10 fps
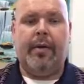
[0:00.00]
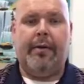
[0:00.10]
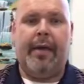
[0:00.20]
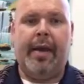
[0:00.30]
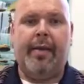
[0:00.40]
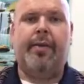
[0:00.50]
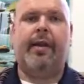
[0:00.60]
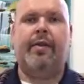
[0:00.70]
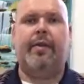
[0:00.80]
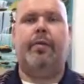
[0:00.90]
Faith
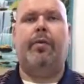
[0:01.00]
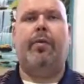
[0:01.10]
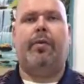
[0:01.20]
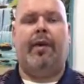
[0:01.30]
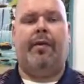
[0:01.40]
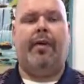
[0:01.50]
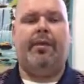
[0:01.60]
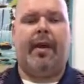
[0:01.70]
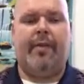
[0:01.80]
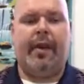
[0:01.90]
is the root of our
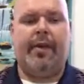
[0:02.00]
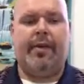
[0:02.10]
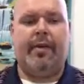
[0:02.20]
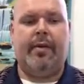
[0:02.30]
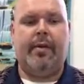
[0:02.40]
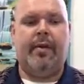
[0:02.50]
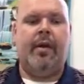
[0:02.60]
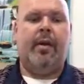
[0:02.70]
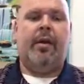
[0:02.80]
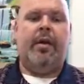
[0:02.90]
salvation,
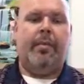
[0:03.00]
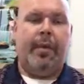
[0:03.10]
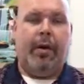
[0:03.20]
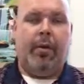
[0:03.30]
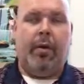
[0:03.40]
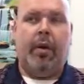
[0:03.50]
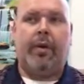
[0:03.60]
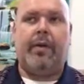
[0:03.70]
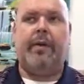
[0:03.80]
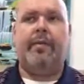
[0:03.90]
but
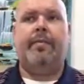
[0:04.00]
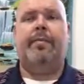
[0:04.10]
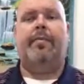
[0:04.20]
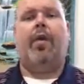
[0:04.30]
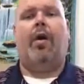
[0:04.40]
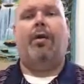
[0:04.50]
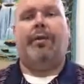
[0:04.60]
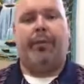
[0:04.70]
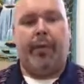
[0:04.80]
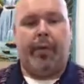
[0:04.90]
works are the
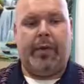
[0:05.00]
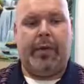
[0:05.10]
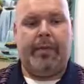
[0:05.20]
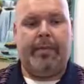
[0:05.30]
fruit.